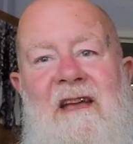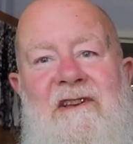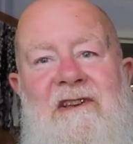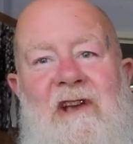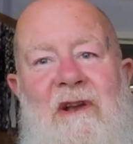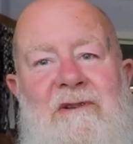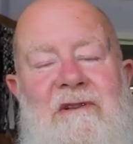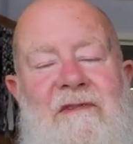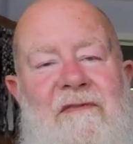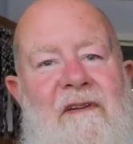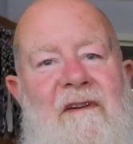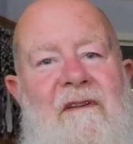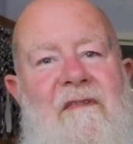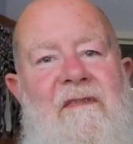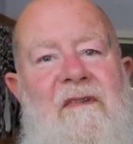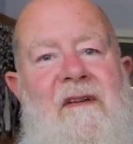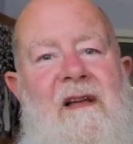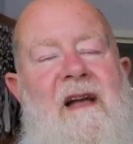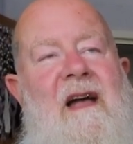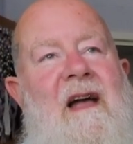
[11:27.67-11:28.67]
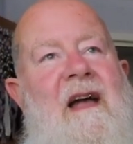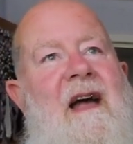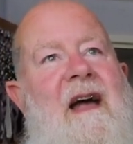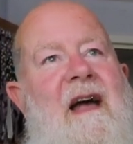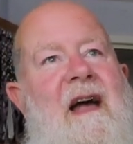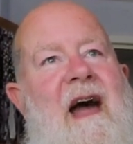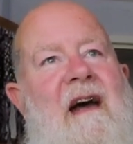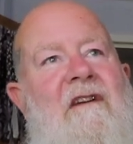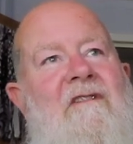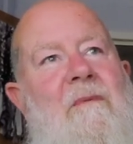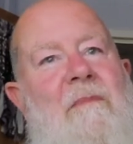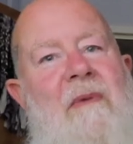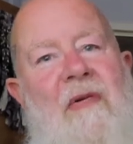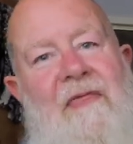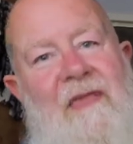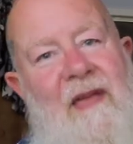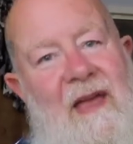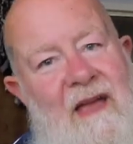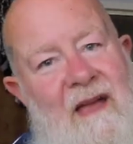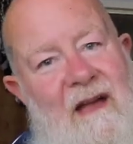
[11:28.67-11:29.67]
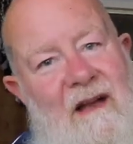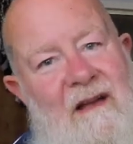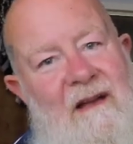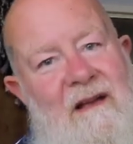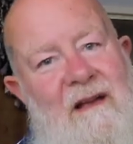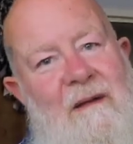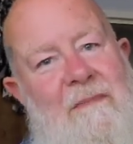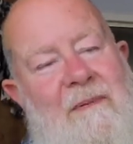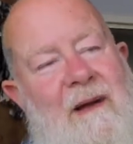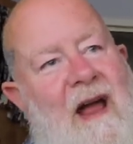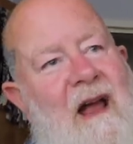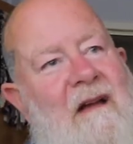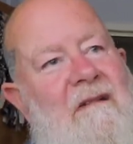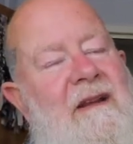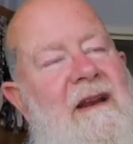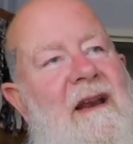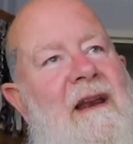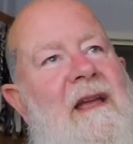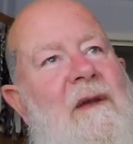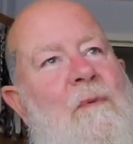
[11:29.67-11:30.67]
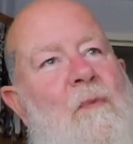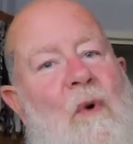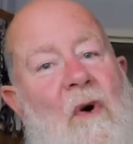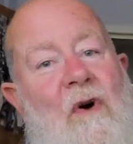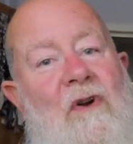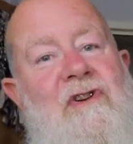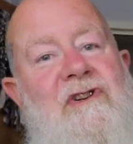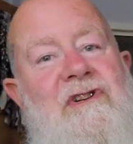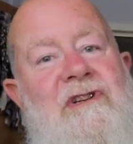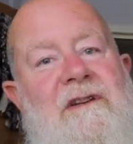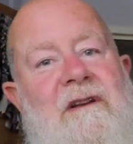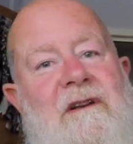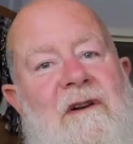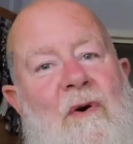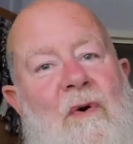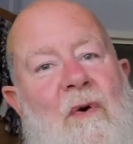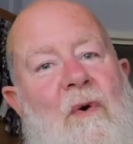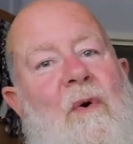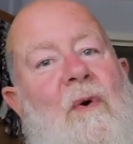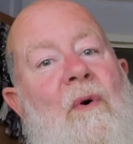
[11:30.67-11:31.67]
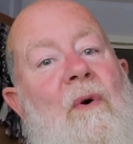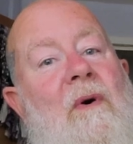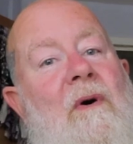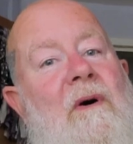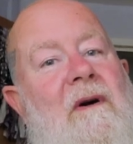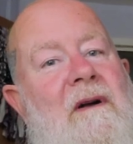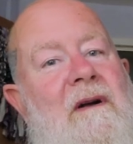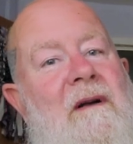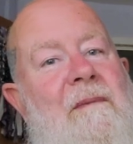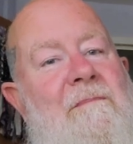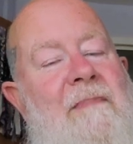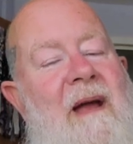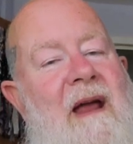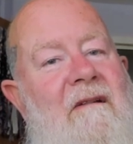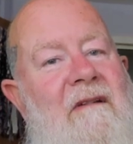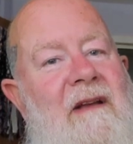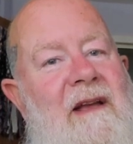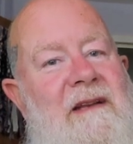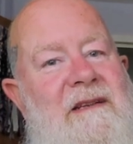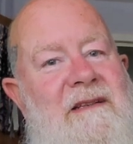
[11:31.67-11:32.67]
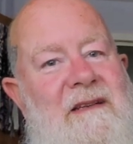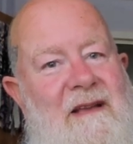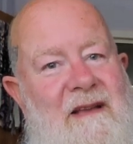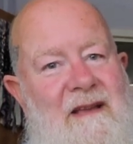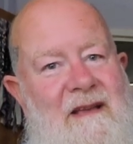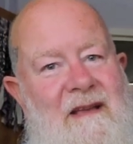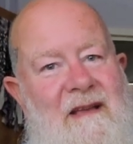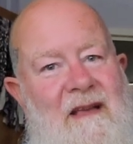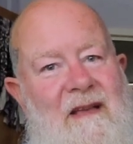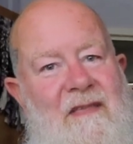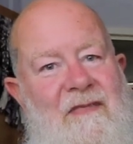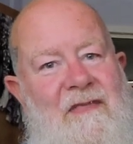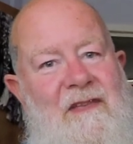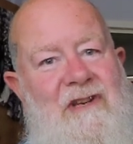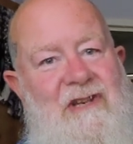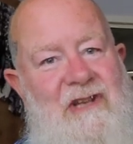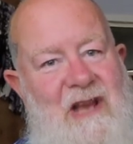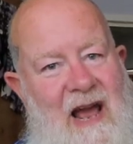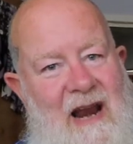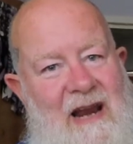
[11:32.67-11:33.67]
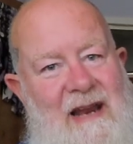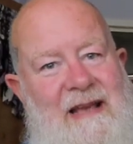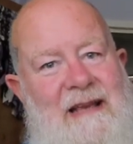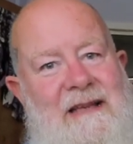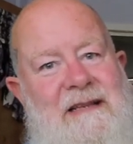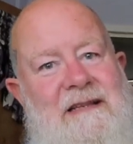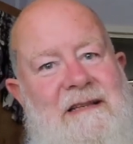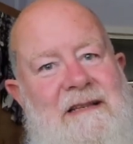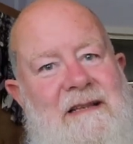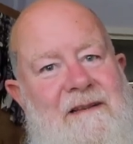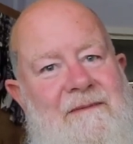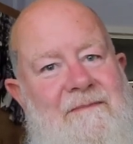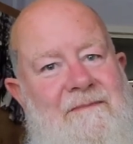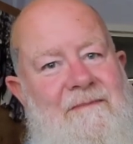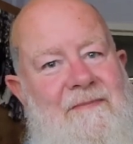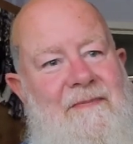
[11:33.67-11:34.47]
Joseph of Arimathea apparently washed or buried the chalice